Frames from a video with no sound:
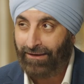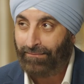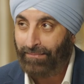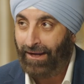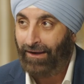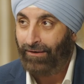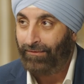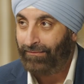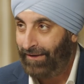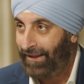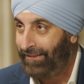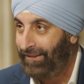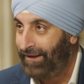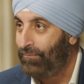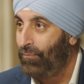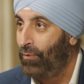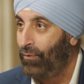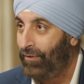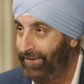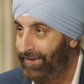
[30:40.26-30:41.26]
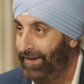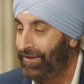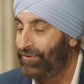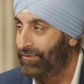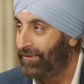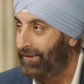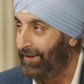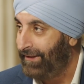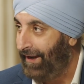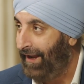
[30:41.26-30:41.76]
about, I think, more
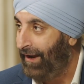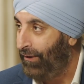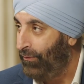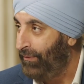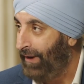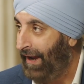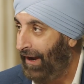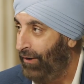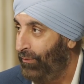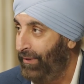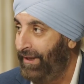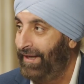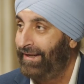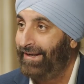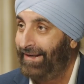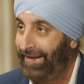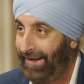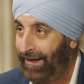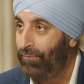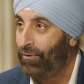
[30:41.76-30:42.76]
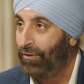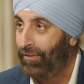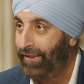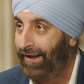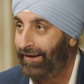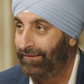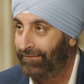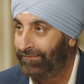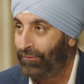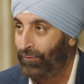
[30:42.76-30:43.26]
intentionally how we can enable
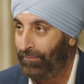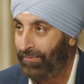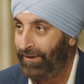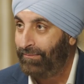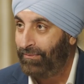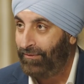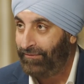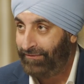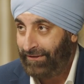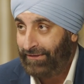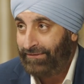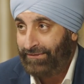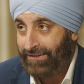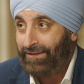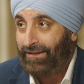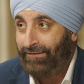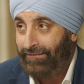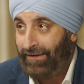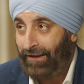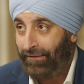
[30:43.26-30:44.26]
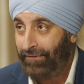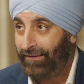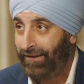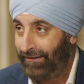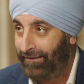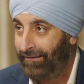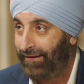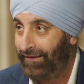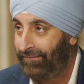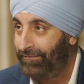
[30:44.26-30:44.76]
that for people to live
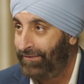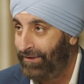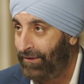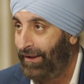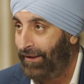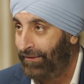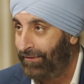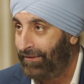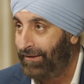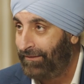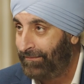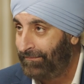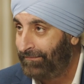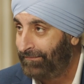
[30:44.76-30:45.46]
healthy and feel healthy.